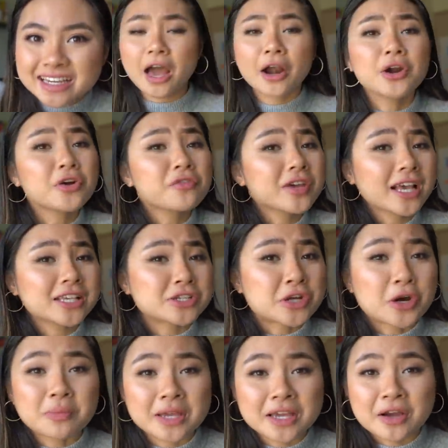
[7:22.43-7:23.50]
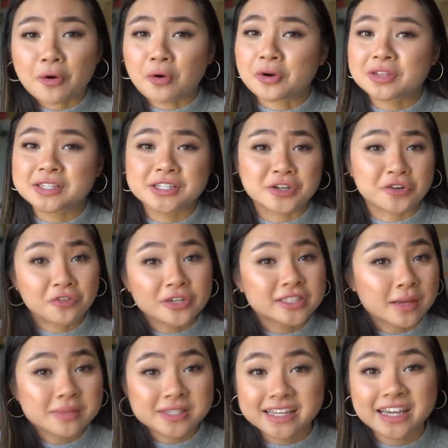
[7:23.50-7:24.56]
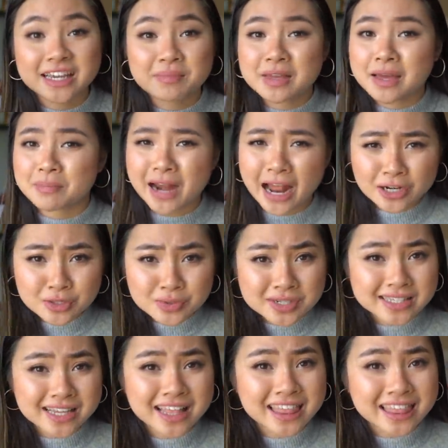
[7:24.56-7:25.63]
I don't know if you guys know me or this is your first time seeing me, but I just wanna say